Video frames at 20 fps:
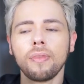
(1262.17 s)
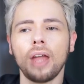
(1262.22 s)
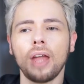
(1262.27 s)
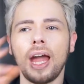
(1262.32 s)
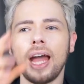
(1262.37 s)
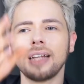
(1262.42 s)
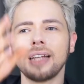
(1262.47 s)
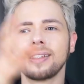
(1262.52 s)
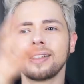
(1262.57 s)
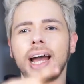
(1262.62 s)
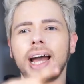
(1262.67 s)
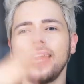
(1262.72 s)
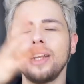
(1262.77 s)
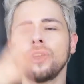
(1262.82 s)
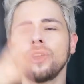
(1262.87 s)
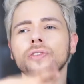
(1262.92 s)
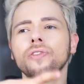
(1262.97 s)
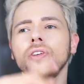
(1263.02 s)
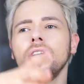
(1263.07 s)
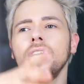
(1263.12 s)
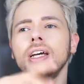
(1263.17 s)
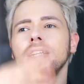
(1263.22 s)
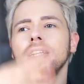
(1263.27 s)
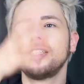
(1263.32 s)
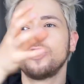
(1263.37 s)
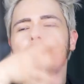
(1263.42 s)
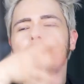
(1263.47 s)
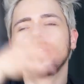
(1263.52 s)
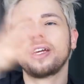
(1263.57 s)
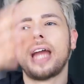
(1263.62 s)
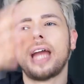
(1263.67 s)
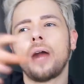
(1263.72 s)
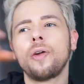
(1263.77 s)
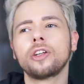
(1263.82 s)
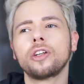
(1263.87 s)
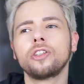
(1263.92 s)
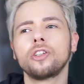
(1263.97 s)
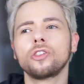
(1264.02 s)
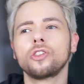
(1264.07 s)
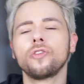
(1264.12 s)
as kind of different
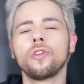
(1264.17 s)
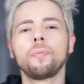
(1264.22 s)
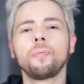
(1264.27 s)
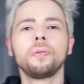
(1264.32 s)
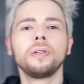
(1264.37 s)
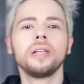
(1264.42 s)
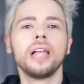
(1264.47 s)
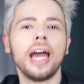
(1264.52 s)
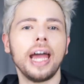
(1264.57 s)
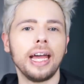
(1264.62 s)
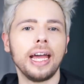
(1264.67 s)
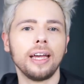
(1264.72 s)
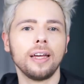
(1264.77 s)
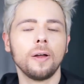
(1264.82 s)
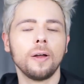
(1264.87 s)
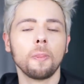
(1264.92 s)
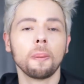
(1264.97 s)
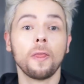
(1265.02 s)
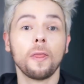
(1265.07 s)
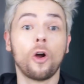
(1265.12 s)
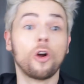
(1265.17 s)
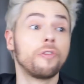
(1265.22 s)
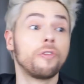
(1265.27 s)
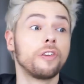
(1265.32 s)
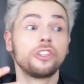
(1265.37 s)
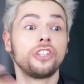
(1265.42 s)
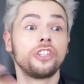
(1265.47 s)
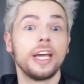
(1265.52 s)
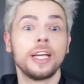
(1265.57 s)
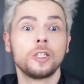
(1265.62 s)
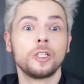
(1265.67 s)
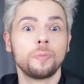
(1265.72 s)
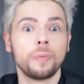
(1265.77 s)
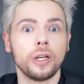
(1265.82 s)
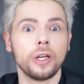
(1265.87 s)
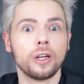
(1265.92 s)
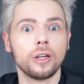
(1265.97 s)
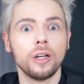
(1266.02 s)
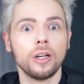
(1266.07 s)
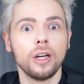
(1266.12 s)
characters of a play or of a
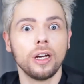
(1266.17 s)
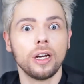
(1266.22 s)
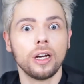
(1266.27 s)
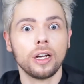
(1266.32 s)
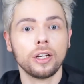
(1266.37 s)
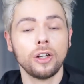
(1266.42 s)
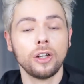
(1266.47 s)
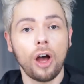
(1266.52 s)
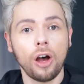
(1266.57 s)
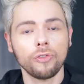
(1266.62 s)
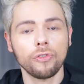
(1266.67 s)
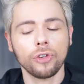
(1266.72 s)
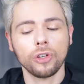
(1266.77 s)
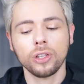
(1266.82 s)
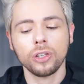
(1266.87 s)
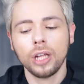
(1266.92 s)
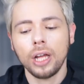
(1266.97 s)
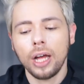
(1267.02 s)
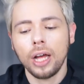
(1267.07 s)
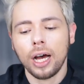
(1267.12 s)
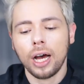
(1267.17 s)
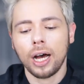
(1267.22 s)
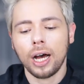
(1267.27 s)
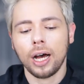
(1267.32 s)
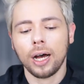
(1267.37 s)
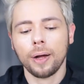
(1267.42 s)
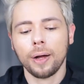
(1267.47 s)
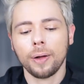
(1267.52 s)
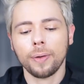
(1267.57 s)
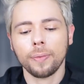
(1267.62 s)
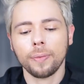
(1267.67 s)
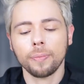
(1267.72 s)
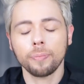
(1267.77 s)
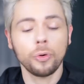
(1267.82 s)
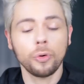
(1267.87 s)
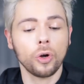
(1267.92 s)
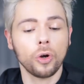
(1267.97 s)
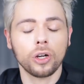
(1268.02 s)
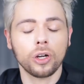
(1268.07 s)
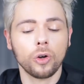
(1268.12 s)
Shakespeare, a novel, uh,
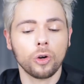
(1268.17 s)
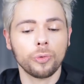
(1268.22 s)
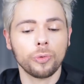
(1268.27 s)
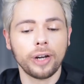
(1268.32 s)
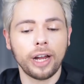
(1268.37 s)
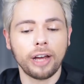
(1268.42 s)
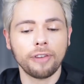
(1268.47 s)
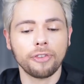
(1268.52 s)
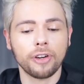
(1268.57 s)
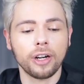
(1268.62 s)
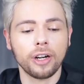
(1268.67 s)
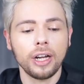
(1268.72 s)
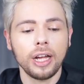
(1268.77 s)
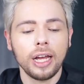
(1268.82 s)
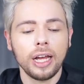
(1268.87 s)
book, or whatever,